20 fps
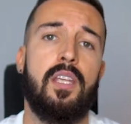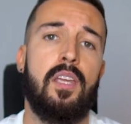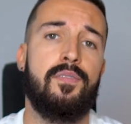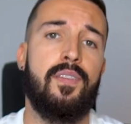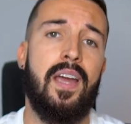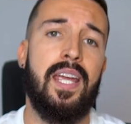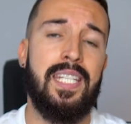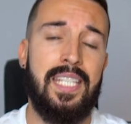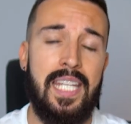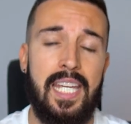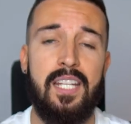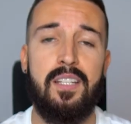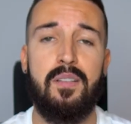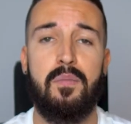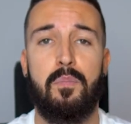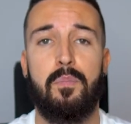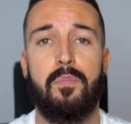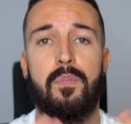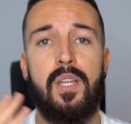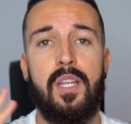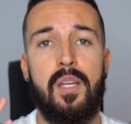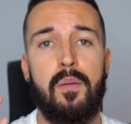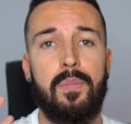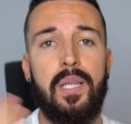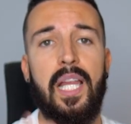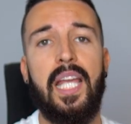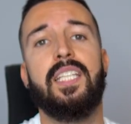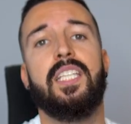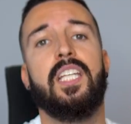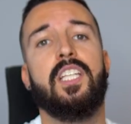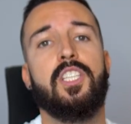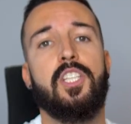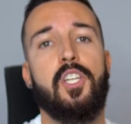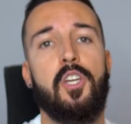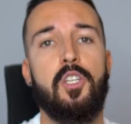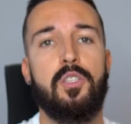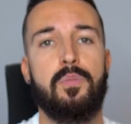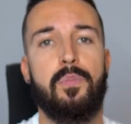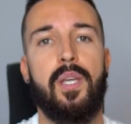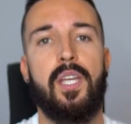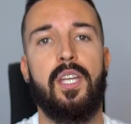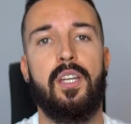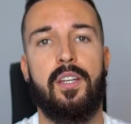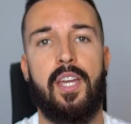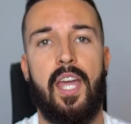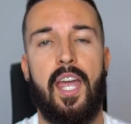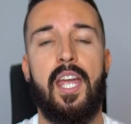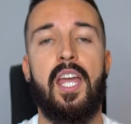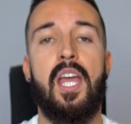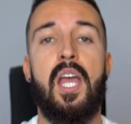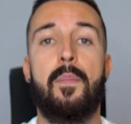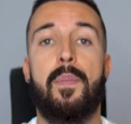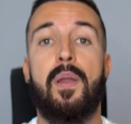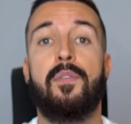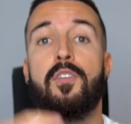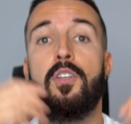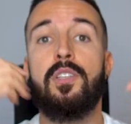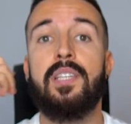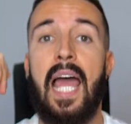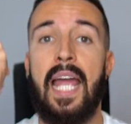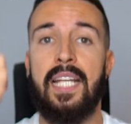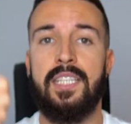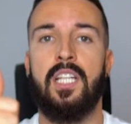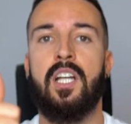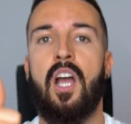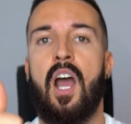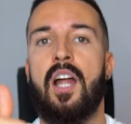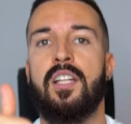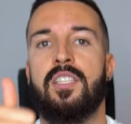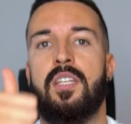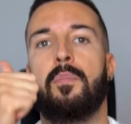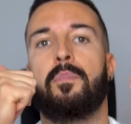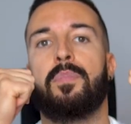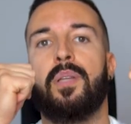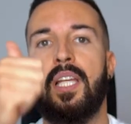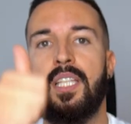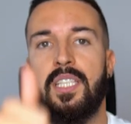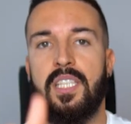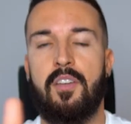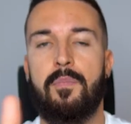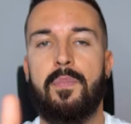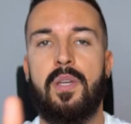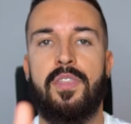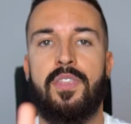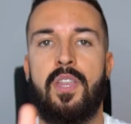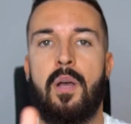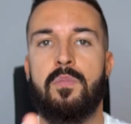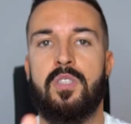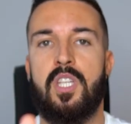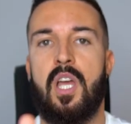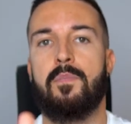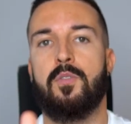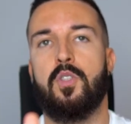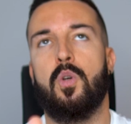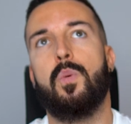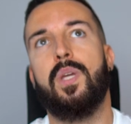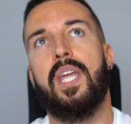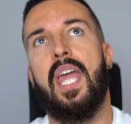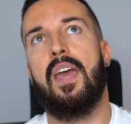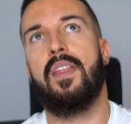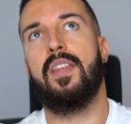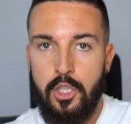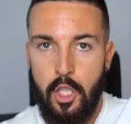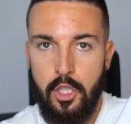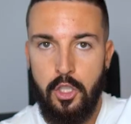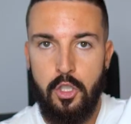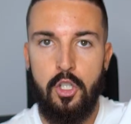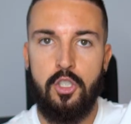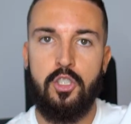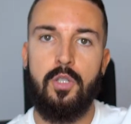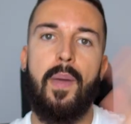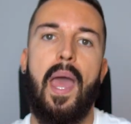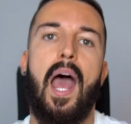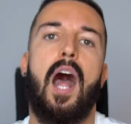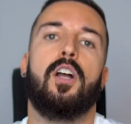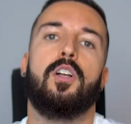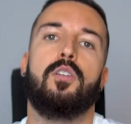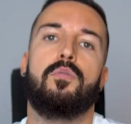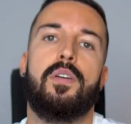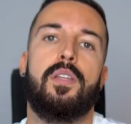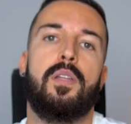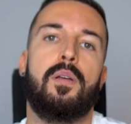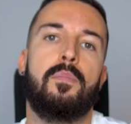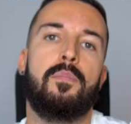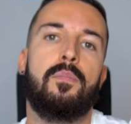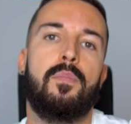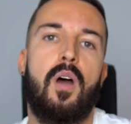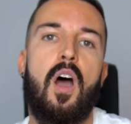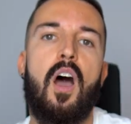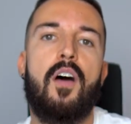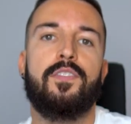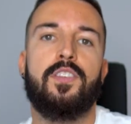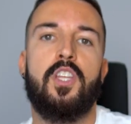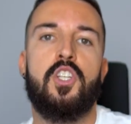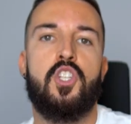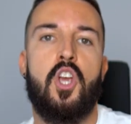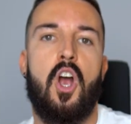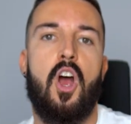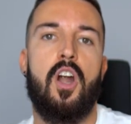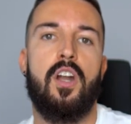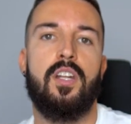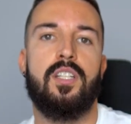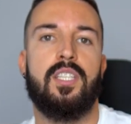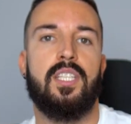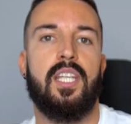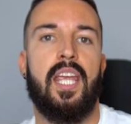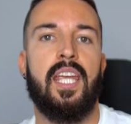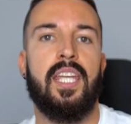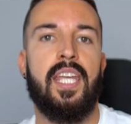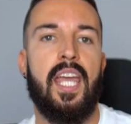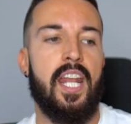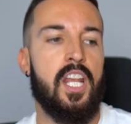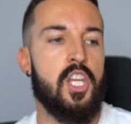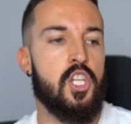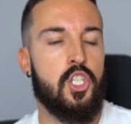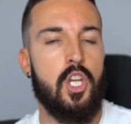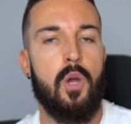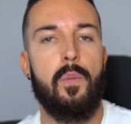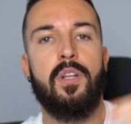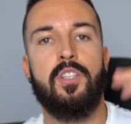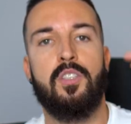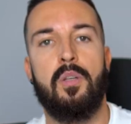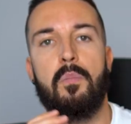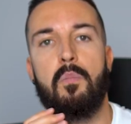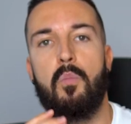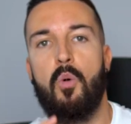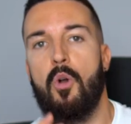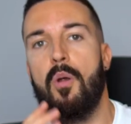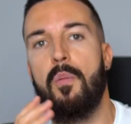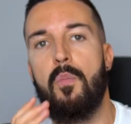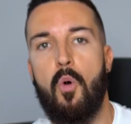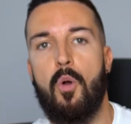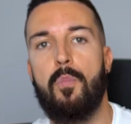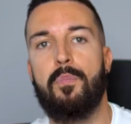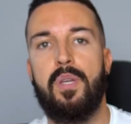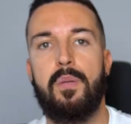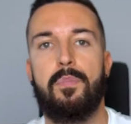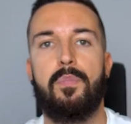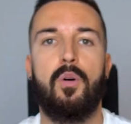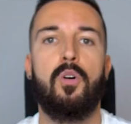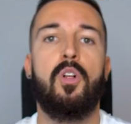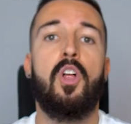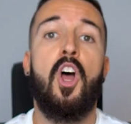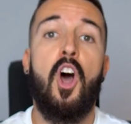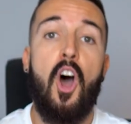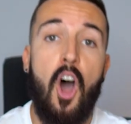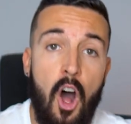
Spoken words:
If I did, please excuse me, okay? But if you like the content, please give me a thumbs up so we get the YouTube algorithm off the charts and get it showing to more and more people.